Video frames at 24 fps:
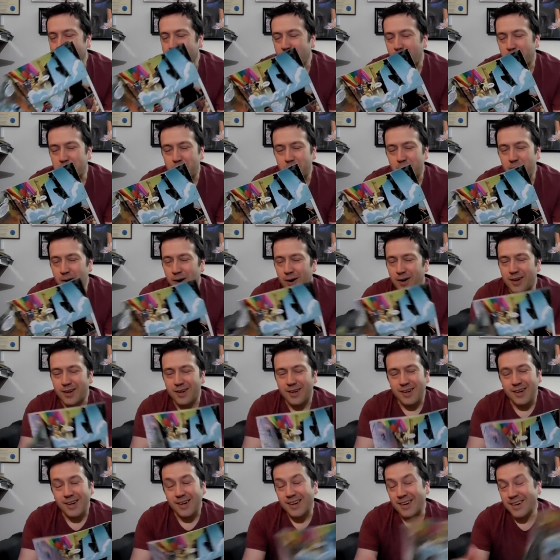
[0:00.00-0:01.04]
Captain
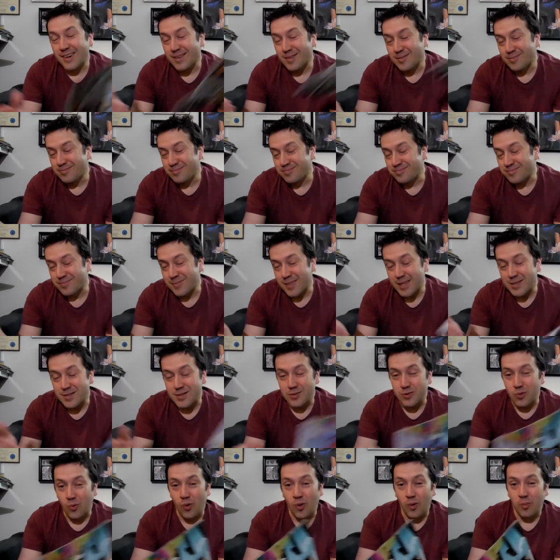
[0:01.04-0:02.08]
America. It's
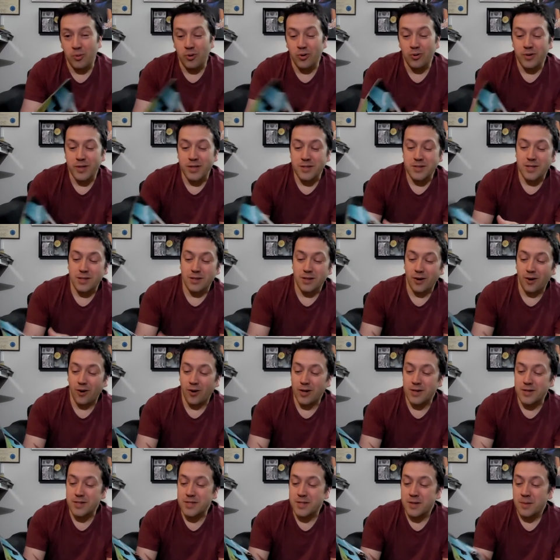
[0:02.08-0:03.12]
adorable, it's
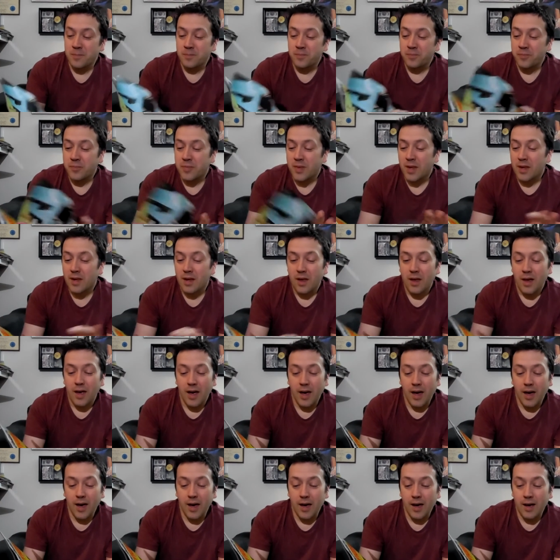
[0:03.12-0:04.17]
hilarious,
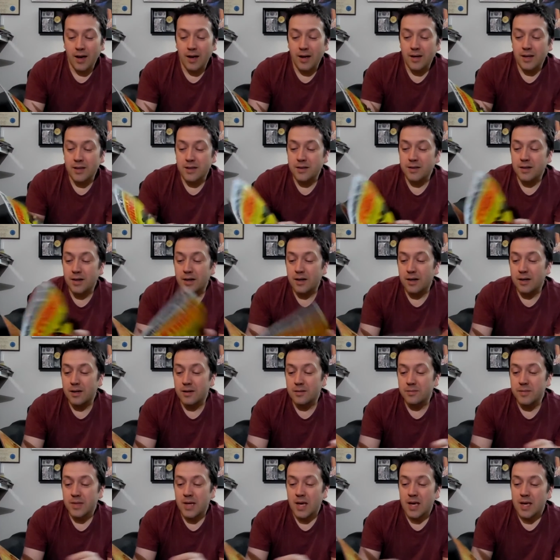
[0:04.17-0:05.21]
and
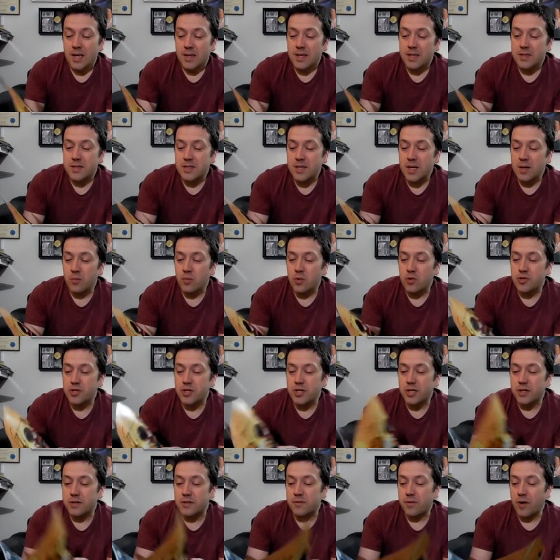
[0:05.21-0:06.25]
that scene where
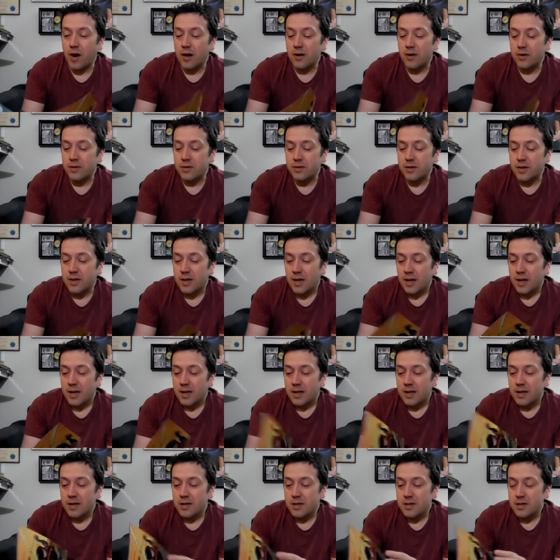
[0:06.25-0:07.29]
she gets fired
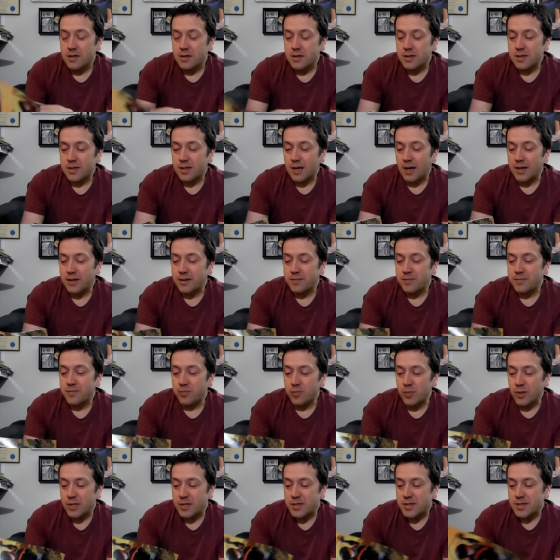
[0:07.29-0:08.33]
is kind of
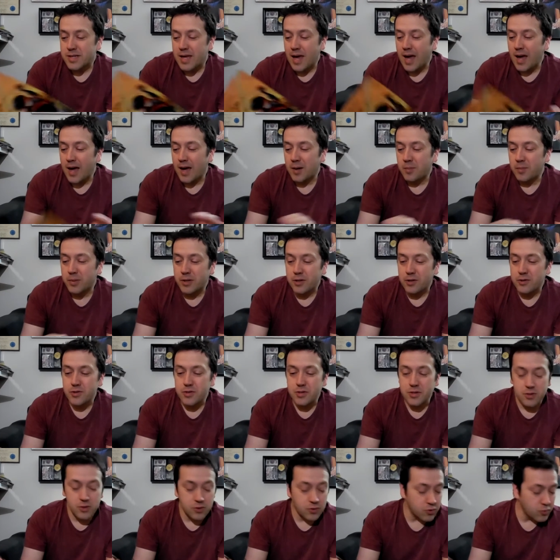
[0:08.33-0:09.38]
really sad,
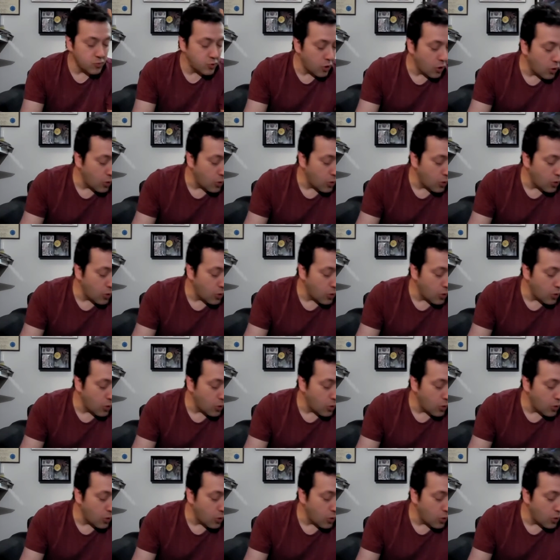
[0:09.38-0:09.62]
because you